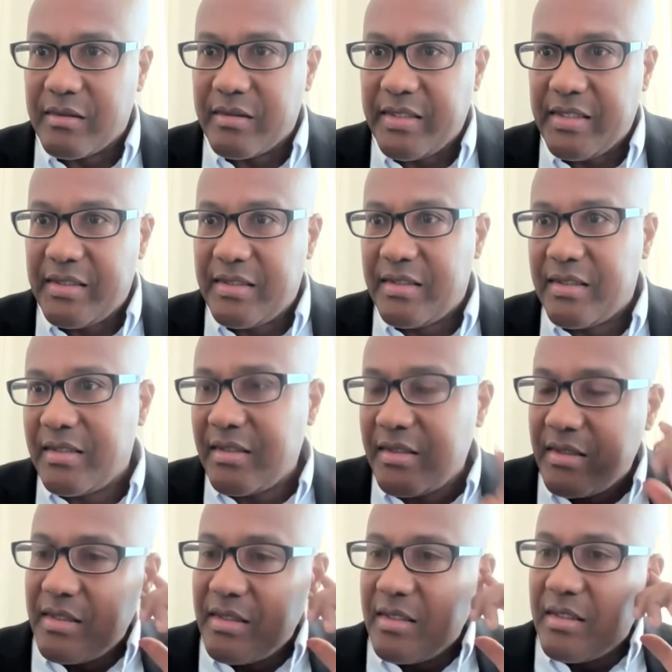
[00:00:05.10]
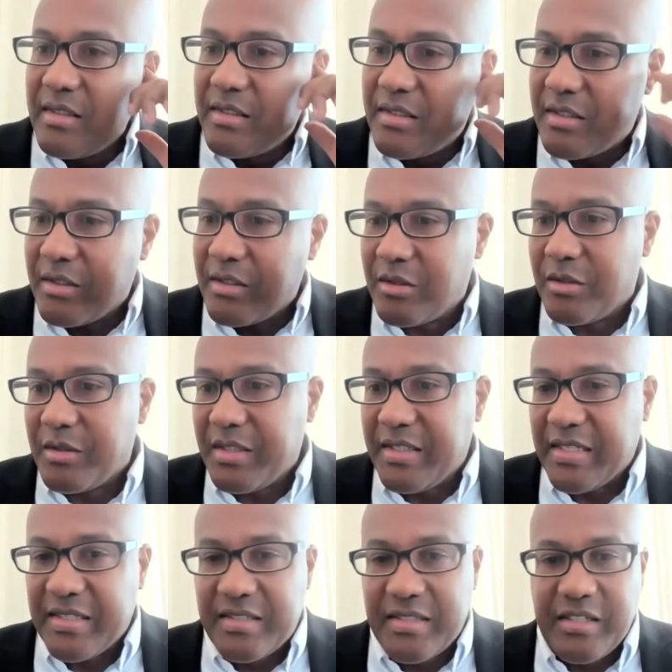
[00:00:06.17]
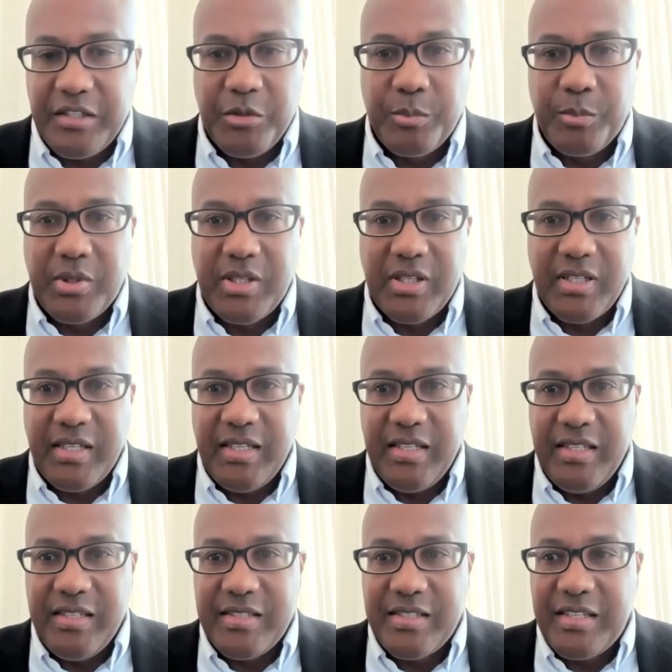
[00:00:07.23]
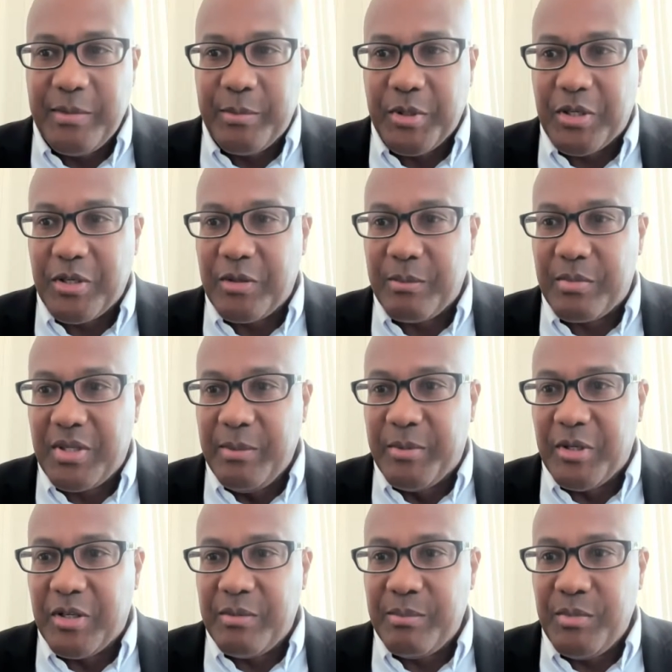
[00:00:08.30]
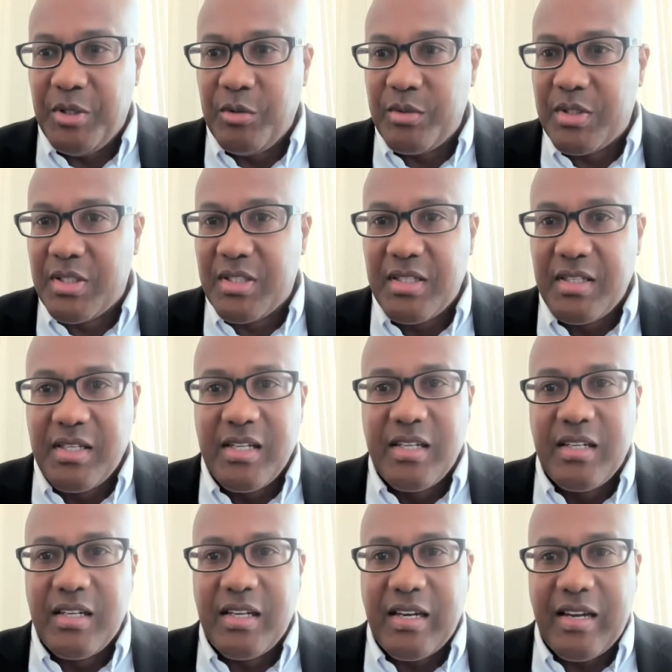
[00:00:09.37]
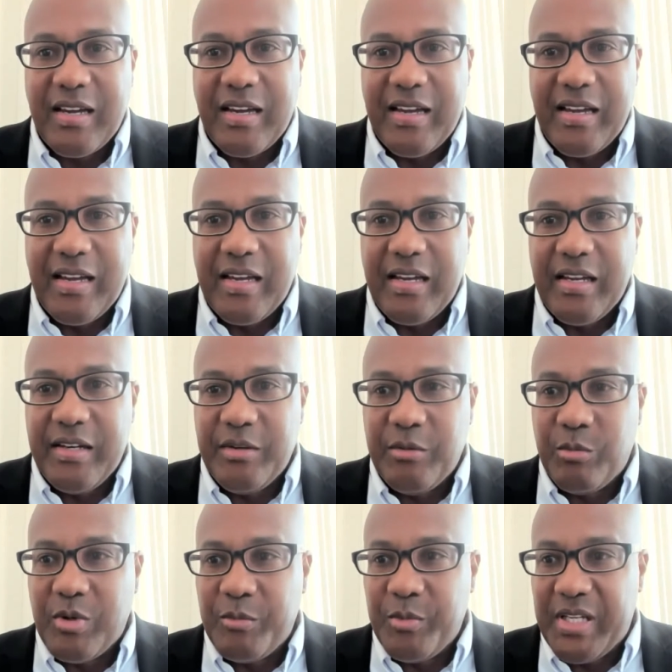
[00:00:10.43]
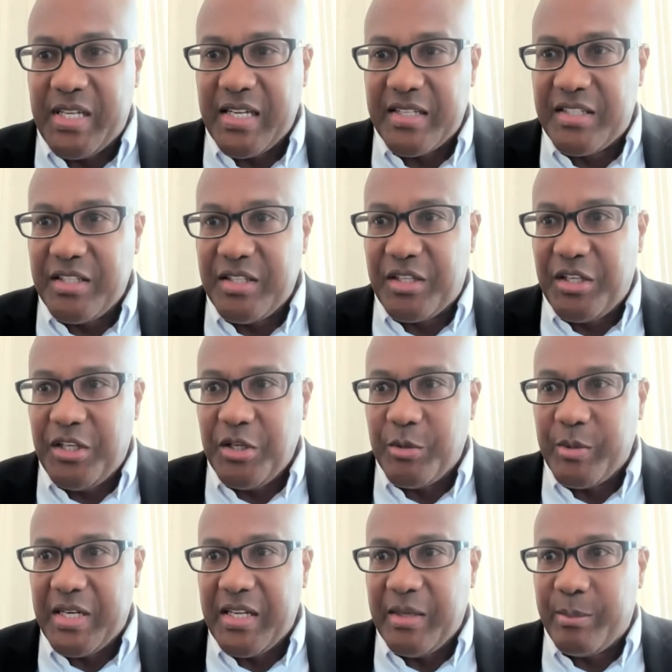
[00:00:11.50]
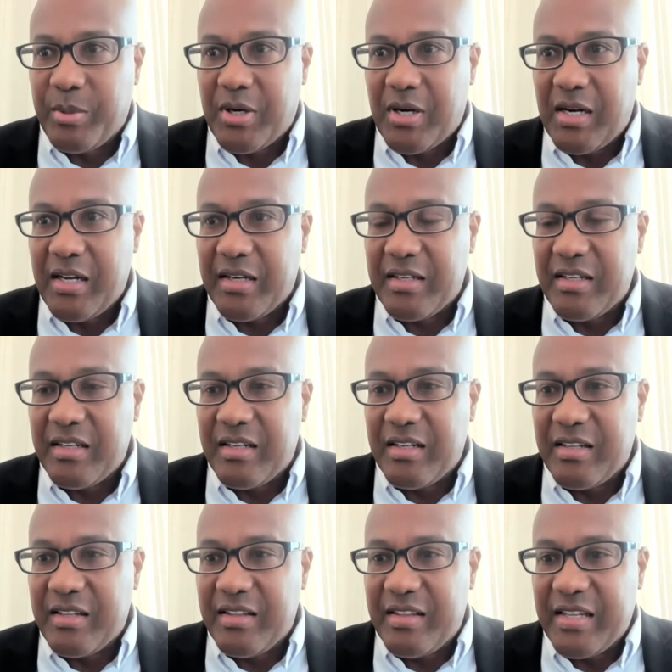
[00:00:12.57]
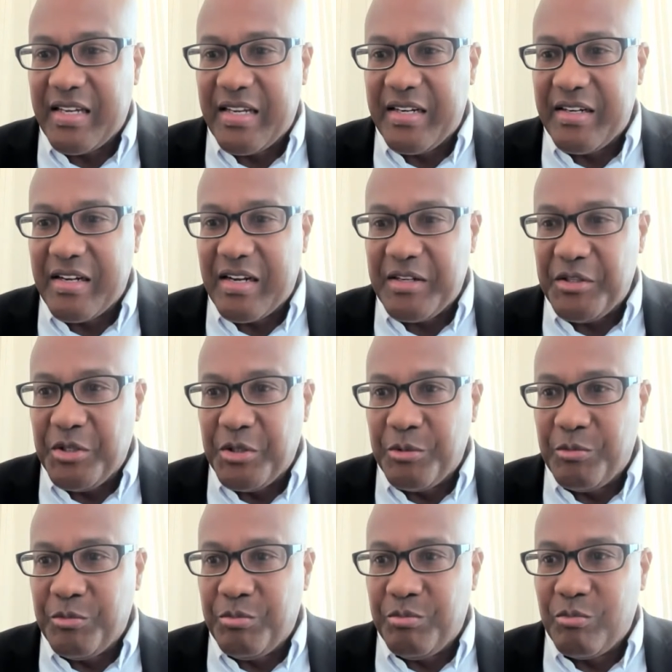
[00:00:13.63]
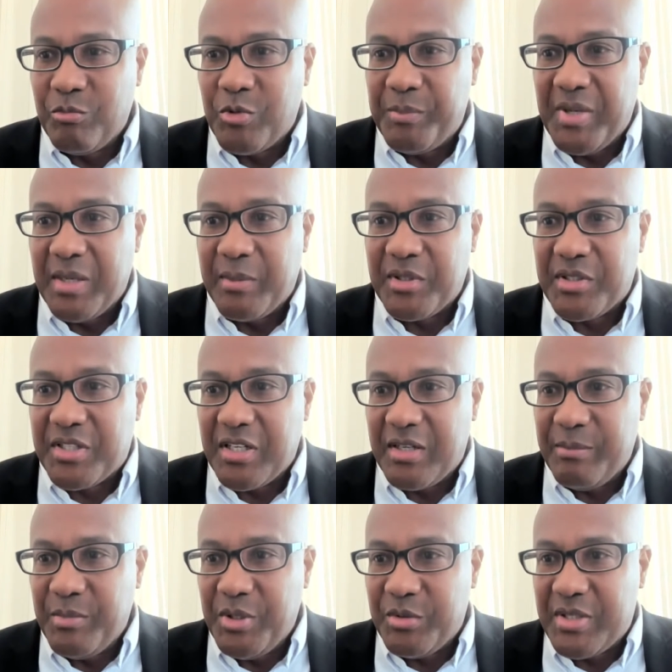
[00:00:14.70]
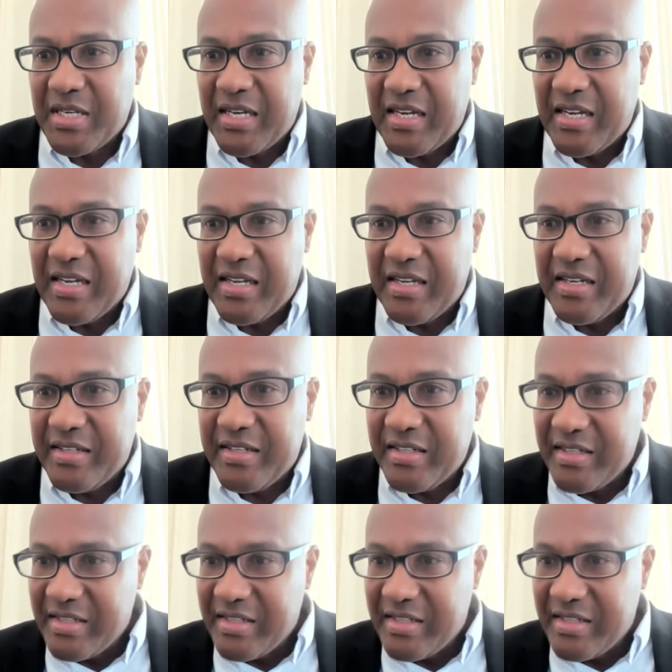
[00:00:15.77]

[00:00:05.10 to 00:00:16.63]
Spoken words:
Great. So yes, could you please keep it on mute? And when we get to the Q&A part, then you would be able to unmute and